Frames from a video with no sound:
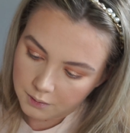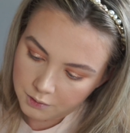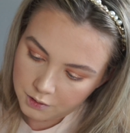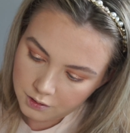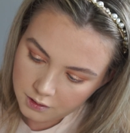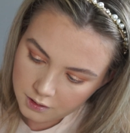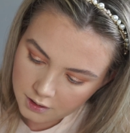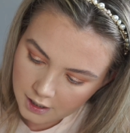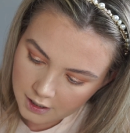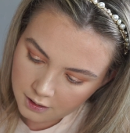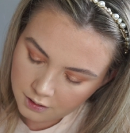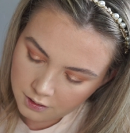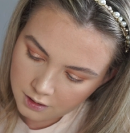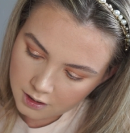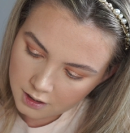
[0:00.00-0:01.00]
just then
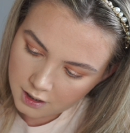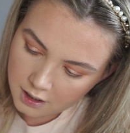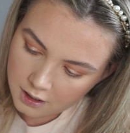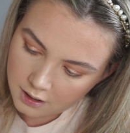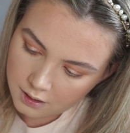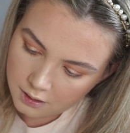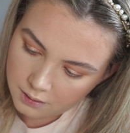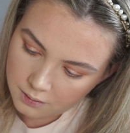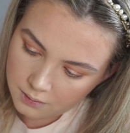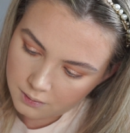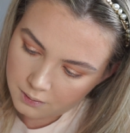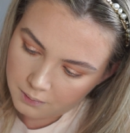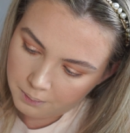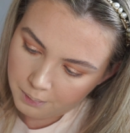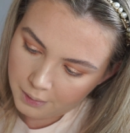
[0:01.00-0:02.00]
gonna go
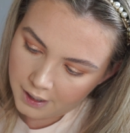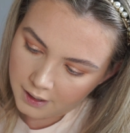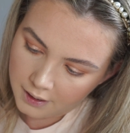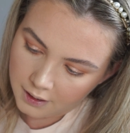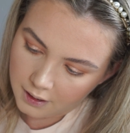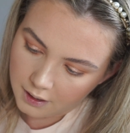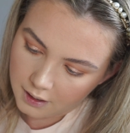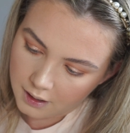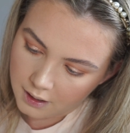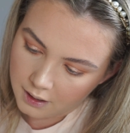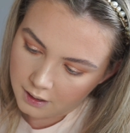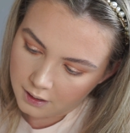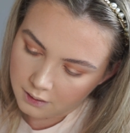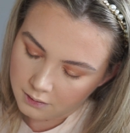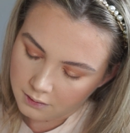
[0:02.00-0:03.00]
back
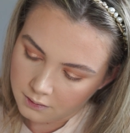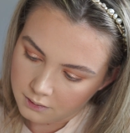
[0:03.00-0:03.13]
in